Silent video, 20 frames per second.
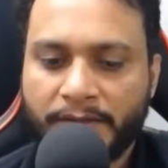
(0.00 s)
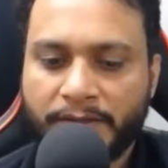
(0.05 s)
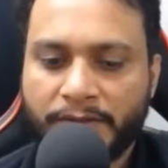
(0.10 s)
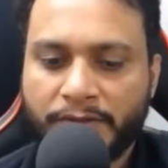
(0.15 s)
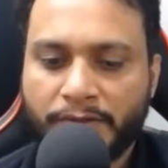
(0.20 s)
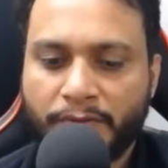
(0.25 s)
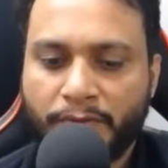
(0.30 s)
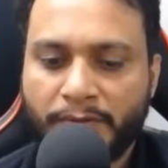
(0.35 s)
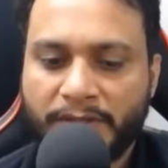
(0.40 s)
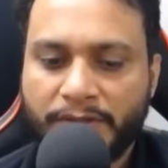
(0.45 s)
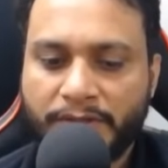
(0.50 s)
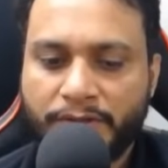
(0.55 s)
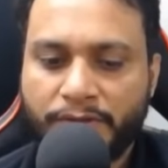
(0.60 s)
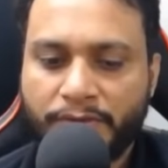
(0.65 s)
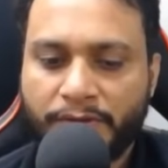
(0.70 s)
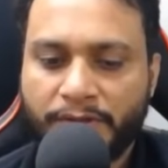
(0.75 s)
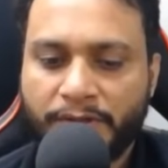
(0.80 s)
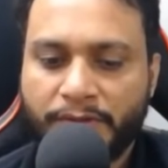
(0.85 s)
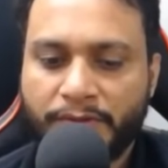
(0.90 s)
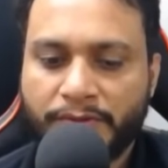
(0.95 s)
So once
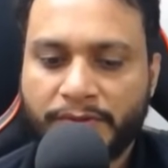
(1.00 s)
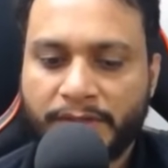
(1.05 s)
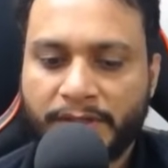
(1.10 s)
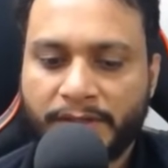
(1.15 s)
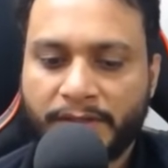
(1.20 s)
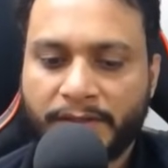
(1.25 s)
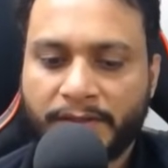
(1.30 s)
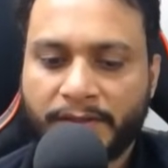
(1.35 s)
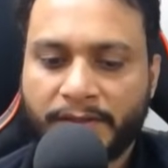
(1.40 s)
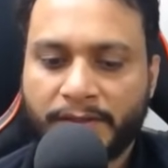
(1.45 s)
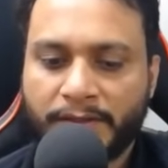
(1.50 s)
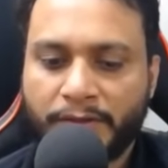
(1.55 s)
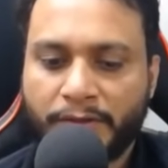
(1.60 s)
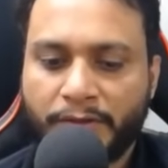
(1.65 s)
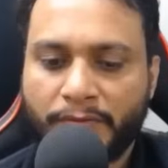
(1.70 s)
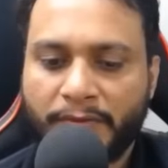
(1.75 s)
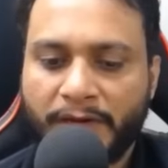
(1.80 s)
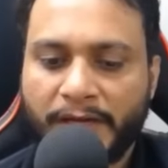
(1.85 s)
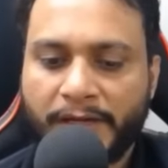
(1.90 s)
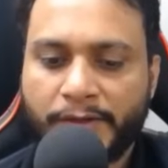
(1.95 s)
you reduce it,
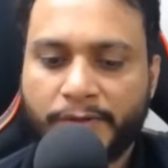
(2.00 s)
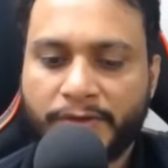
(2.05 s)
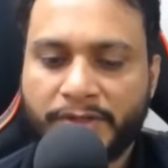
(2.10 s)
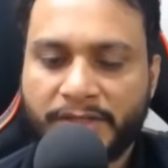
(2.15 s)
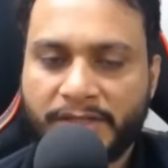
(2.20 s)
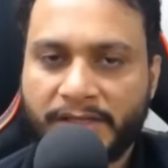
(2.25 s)
your value is